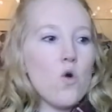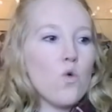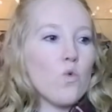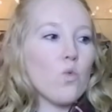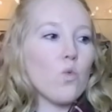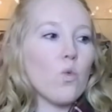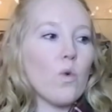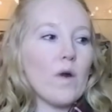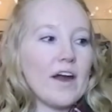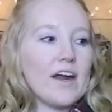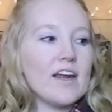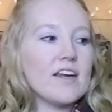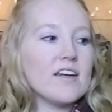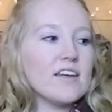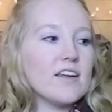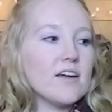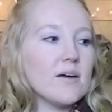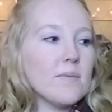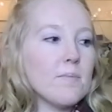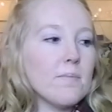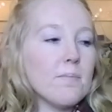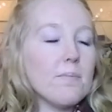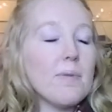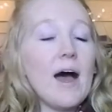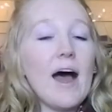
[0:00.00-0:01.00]

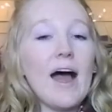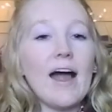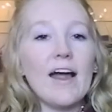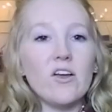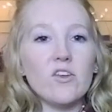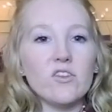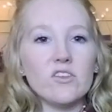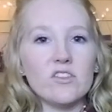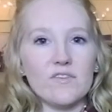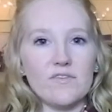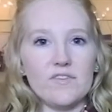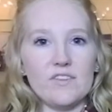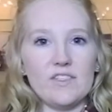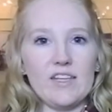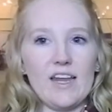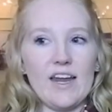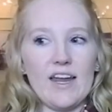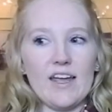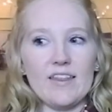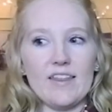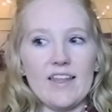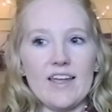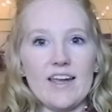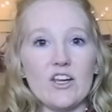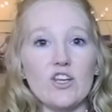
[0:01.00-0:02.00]
random piles of
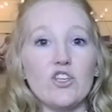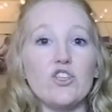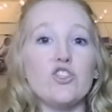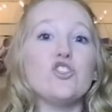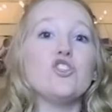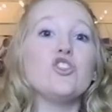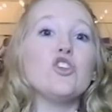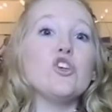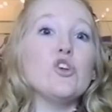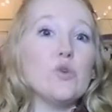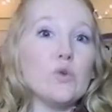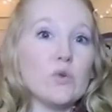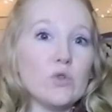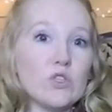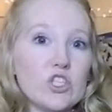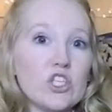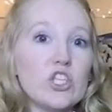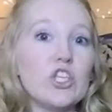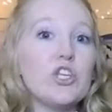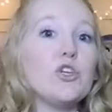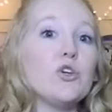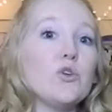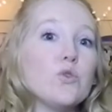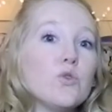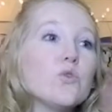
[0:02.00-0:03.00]
sand, like dunes,
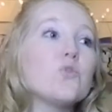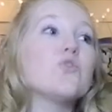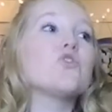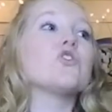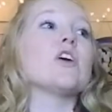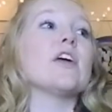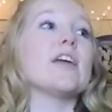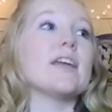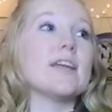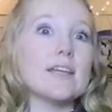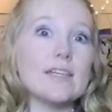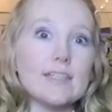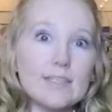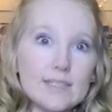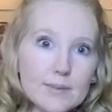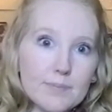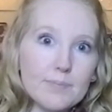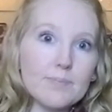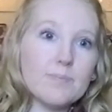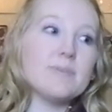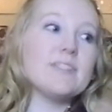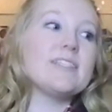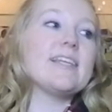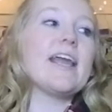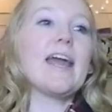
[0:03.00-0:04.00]
huge like
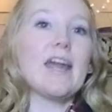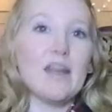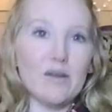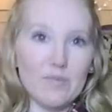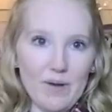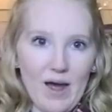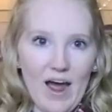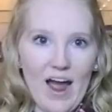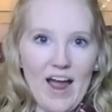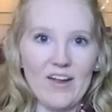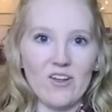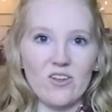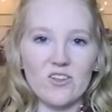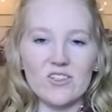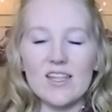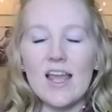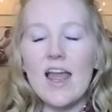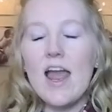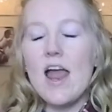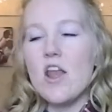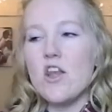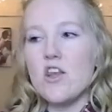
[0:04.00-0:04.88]
sand piles.